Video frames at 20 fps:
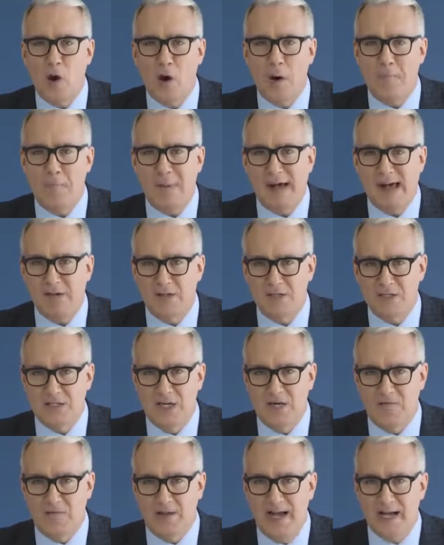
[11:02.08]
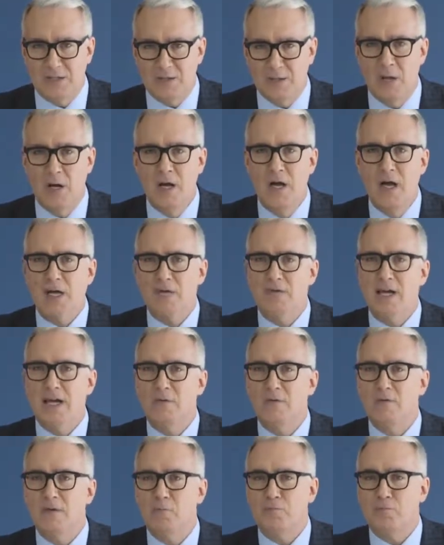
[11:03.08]
foreign policy advisor,
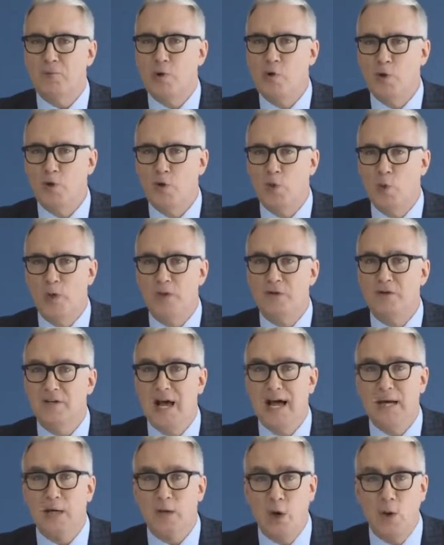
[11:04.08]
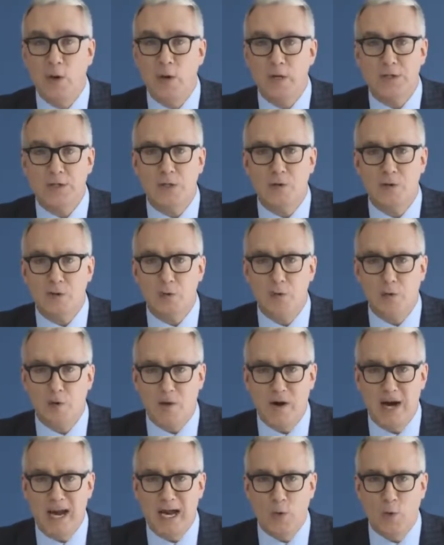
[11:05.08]
claimed that Putin will not go into
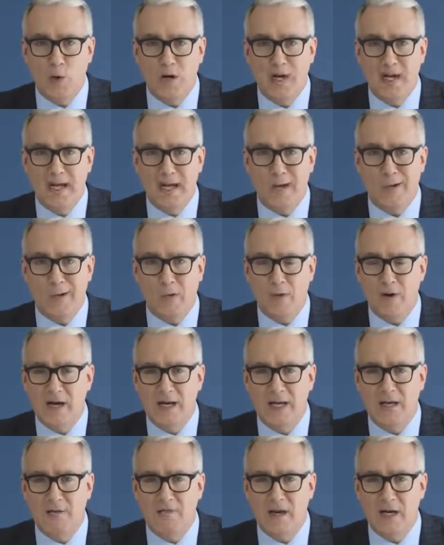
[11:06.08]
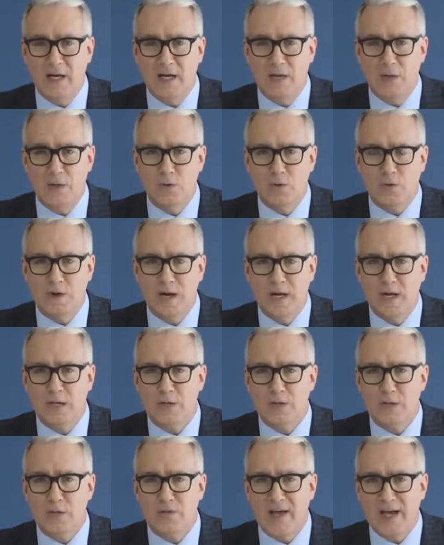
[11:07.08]
Ukraine when he had already invaded Ukraine
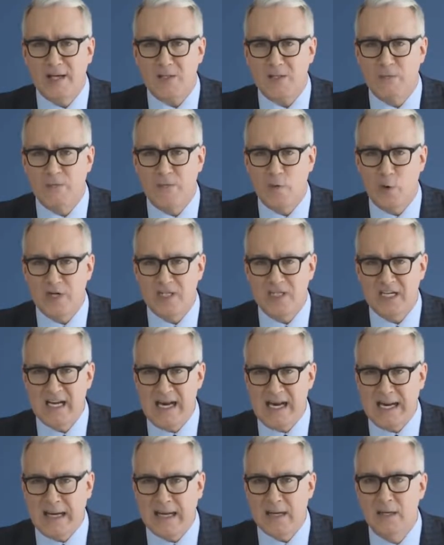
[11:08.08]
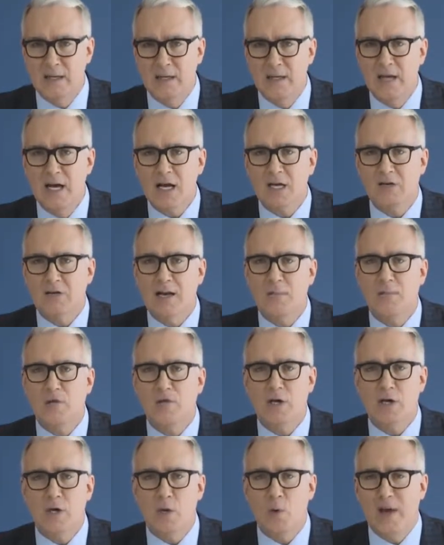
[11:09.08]
in 2014, claimed
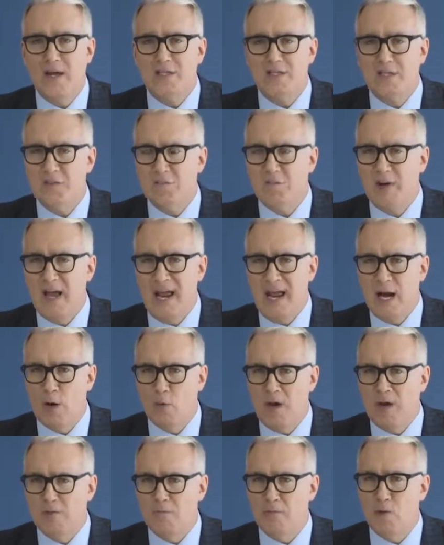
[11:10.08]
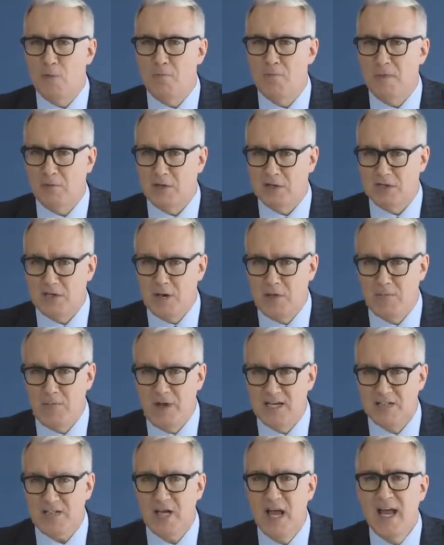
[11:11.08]
the U.S. is paying rent for a military
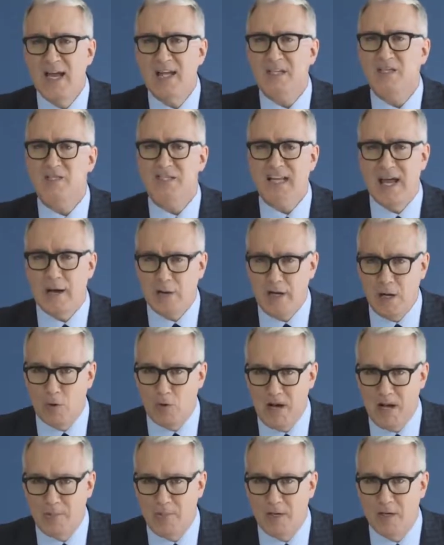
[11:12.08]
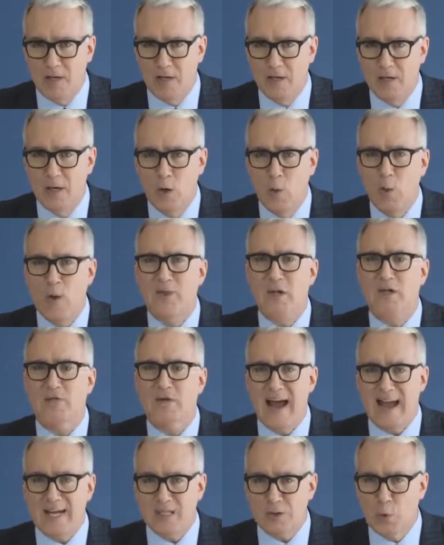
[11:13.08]
base in Saudi Arabia when the
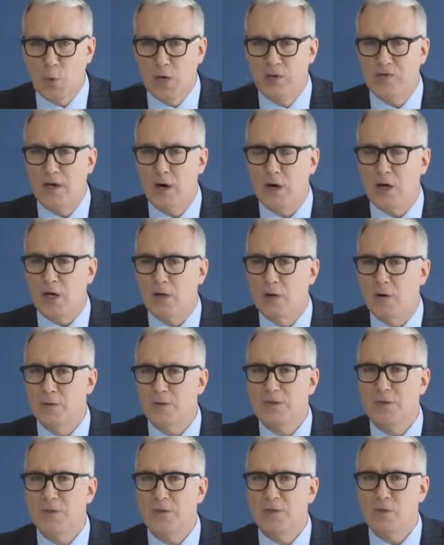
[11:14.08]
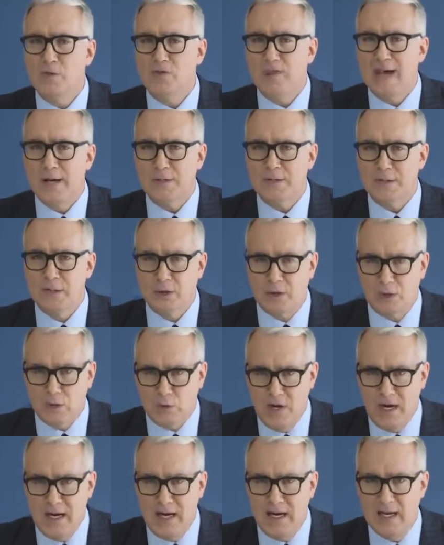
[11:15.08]
last one there closed in
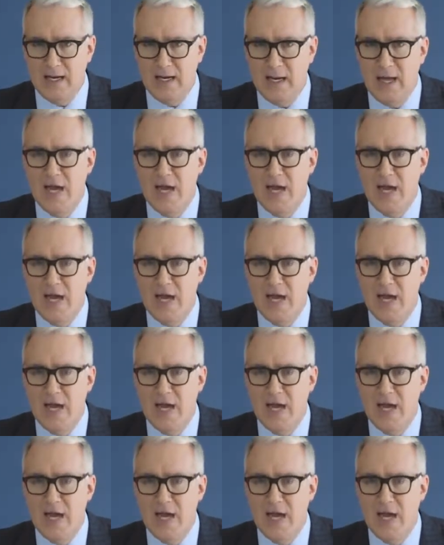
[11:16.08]
2003,